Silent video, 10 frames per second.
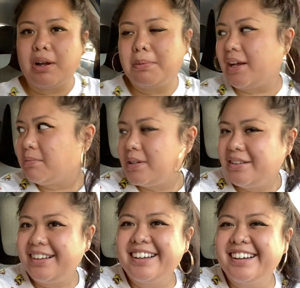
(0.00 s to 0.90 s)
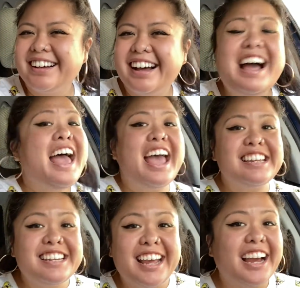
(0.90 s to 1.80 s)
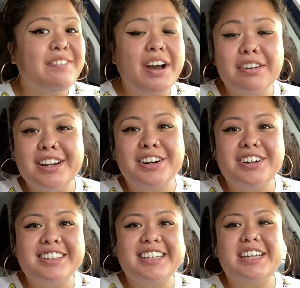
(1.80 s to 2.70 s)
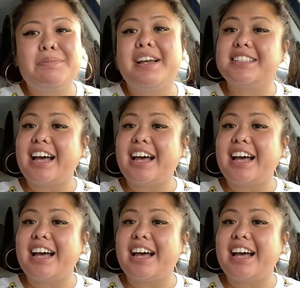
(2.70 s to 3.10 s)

behind me. and today I'm out in Oakland because